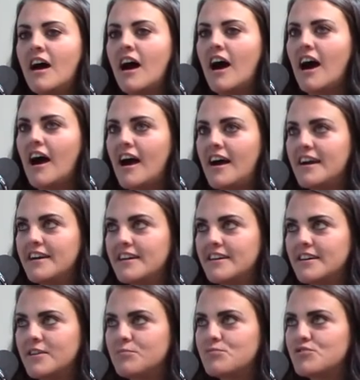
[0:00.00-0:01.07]

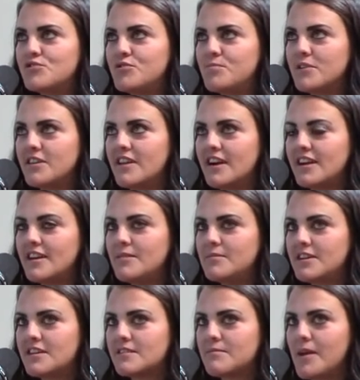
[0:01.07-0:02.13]
I am super lucky
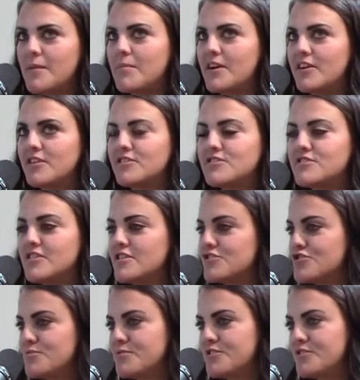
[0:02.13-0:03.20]
because my parents are
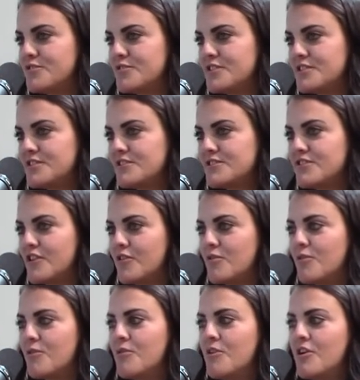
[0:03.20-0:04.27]
entrepreneurs, oh, so
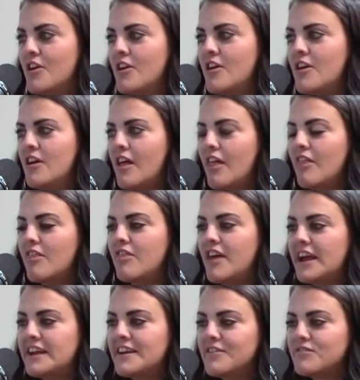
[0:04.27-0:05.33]
oh, nice.
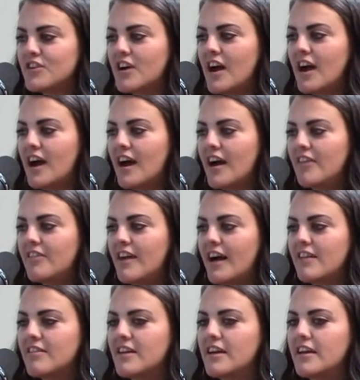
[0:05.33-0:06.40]
They never had
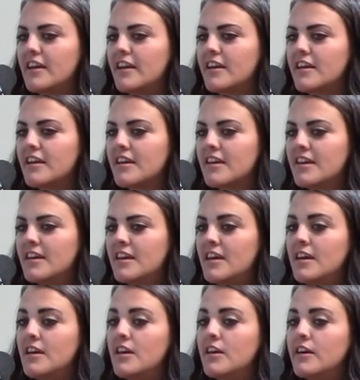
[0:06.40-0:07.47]
that like
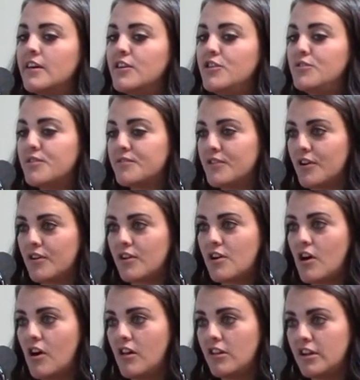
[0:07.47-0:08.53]
you have to go to
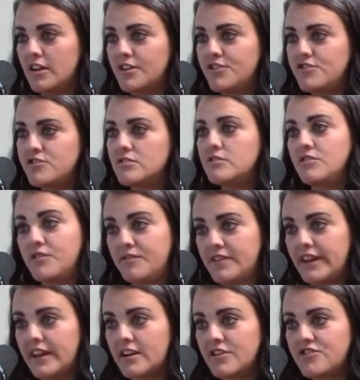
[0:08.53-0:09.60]
college, you have
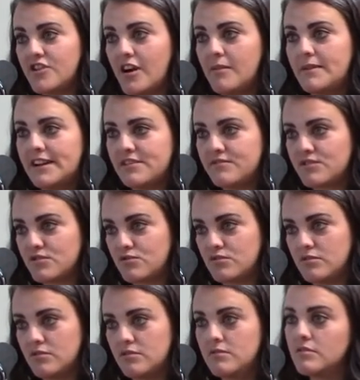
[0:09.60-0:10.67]
to get a job out of
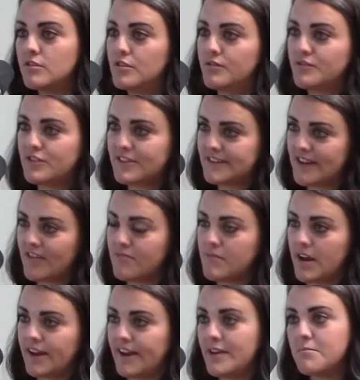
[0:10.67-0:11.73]
school, you have to save
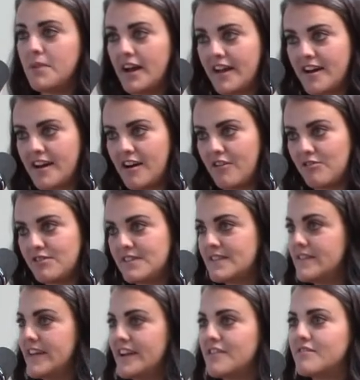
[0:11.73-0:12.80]
money and buy a house.
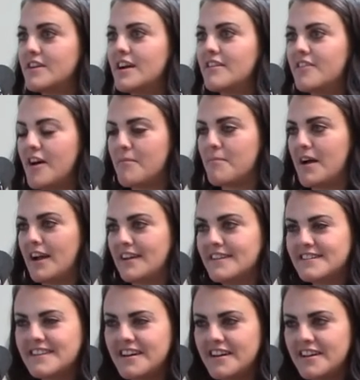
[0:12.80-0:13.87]
They mm-hmm. never had that
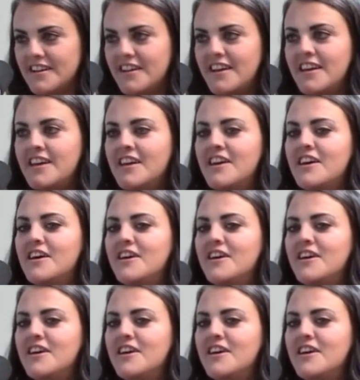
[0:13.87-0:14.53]
mindset. Right.